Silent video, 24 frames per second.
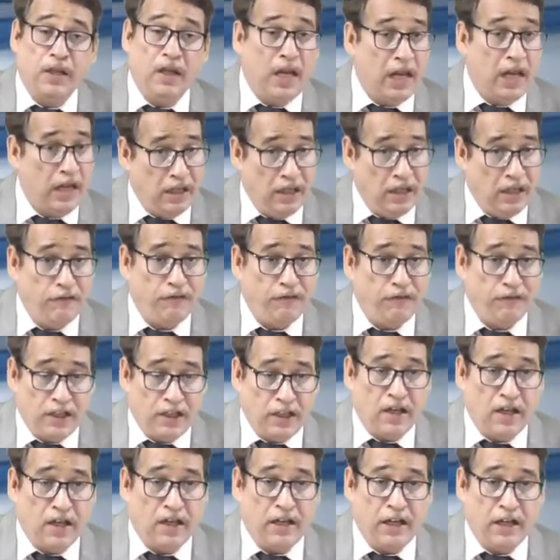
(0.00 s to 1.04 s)
And if there
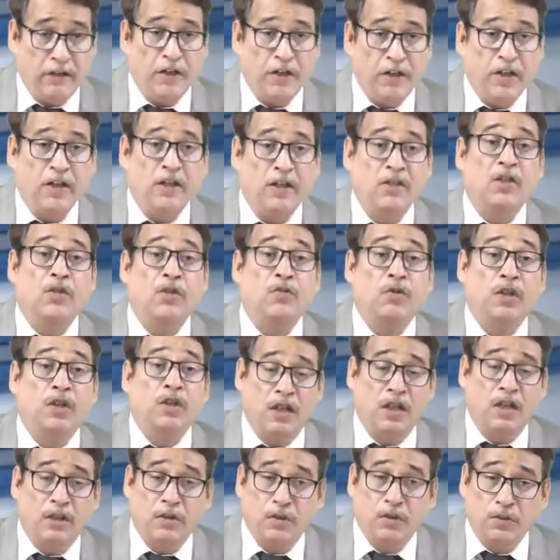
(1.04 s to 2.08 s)
are advantages, what
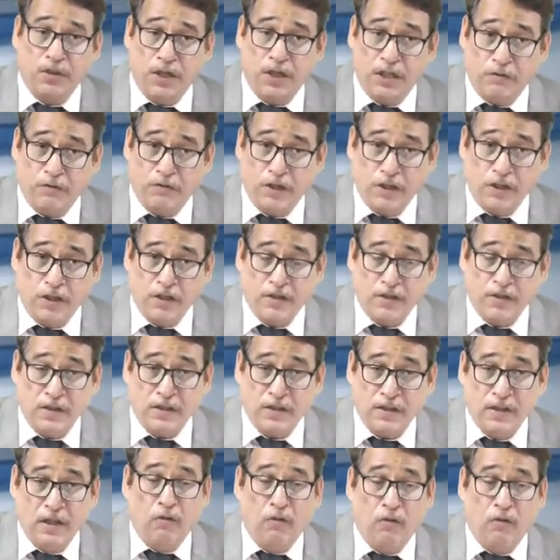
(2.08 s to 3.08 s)
are those advantages?